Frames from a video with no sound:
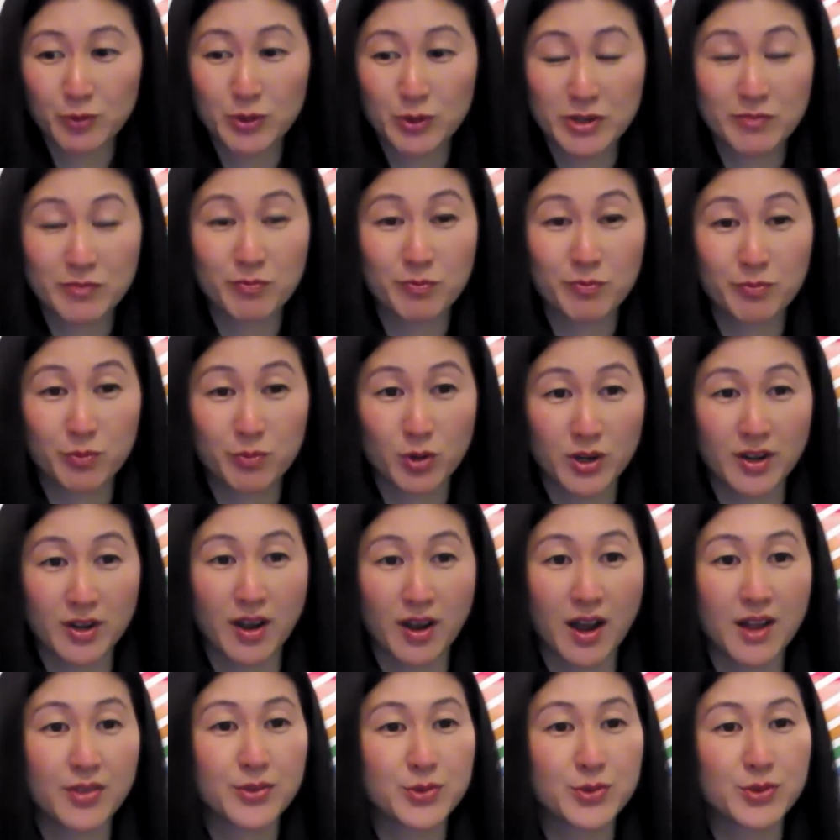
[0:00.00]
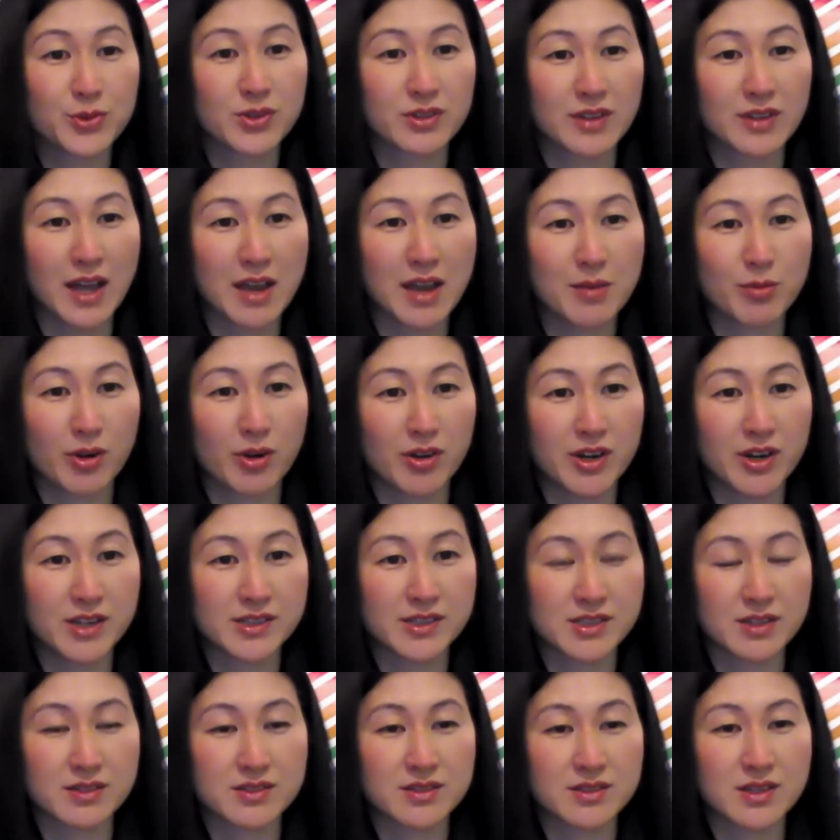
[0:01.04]
we put on through the library
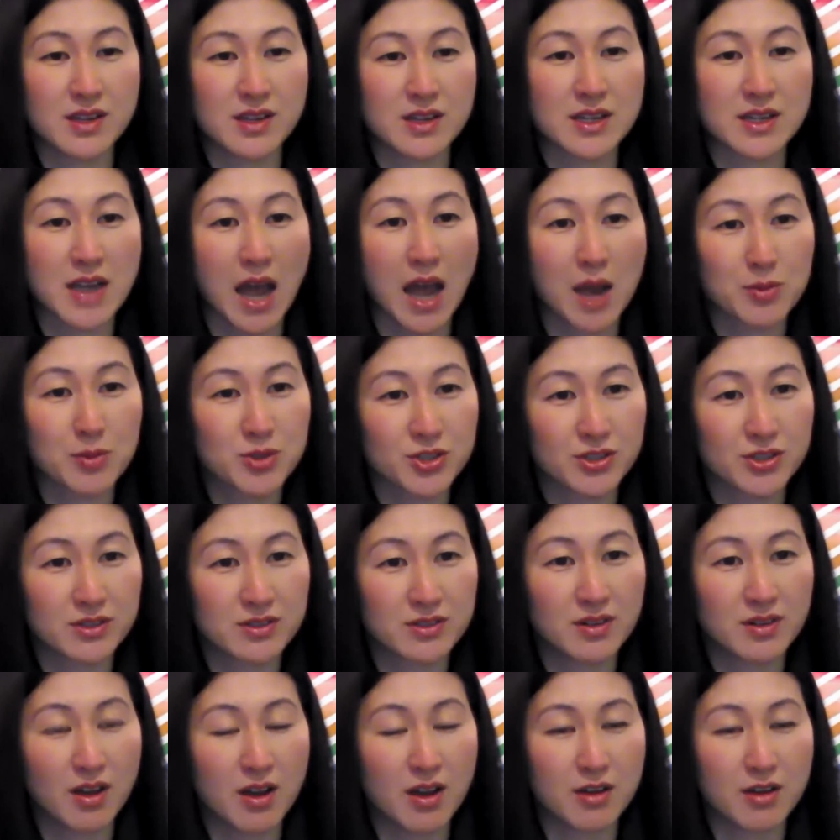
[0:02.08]
since the adoption